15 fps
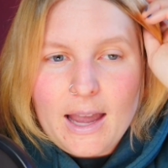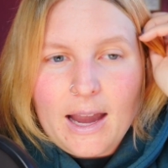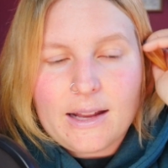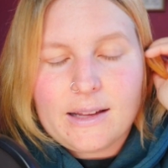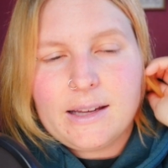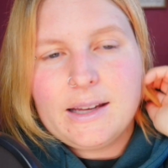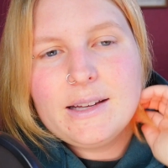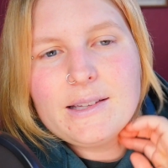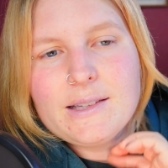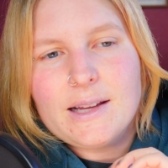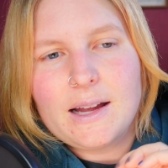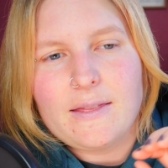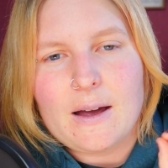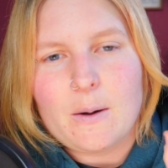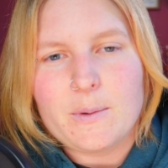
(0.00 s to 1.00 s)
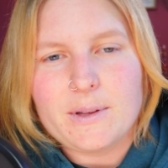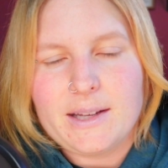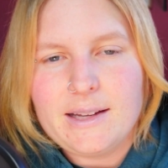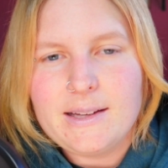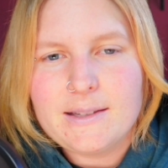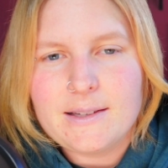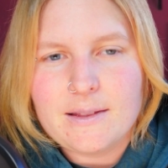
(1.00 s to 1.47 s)
And he said that when
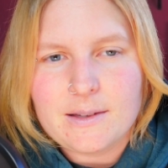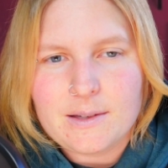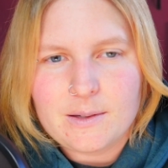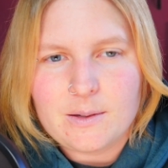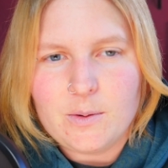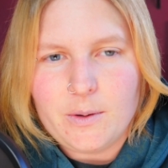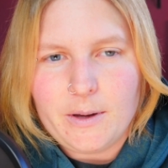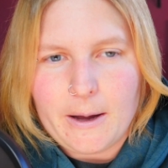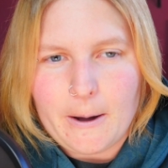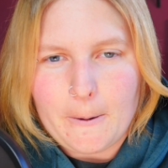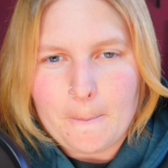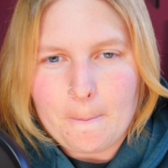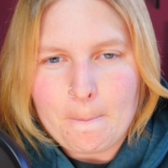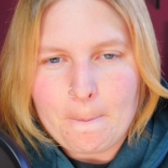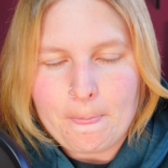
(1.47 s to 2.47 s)
he's in the studio,